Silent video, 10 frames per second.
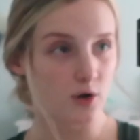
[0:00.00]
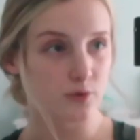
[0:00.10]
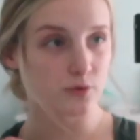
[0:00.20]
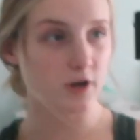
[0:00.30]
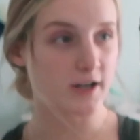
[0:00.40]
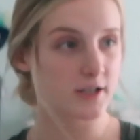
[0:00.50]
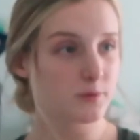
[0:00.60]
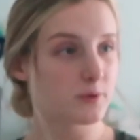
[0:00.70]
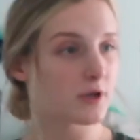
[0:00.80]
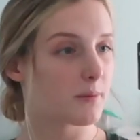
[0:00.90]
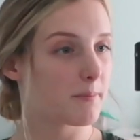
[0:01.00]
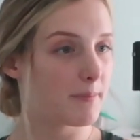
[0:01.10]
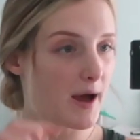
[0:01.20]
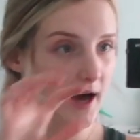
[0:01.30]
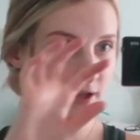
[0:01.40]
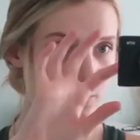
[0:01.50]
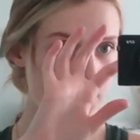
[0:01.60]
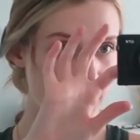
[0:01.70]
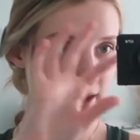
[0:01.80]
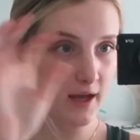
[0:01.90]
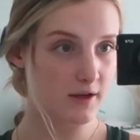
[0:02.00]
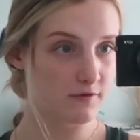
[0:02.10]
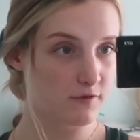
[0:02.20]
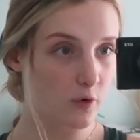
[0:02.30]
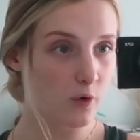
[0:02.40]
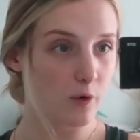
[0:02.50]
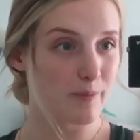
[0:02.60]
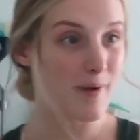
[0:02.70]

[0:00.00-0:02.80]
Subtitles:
Alrighty, we are back with a full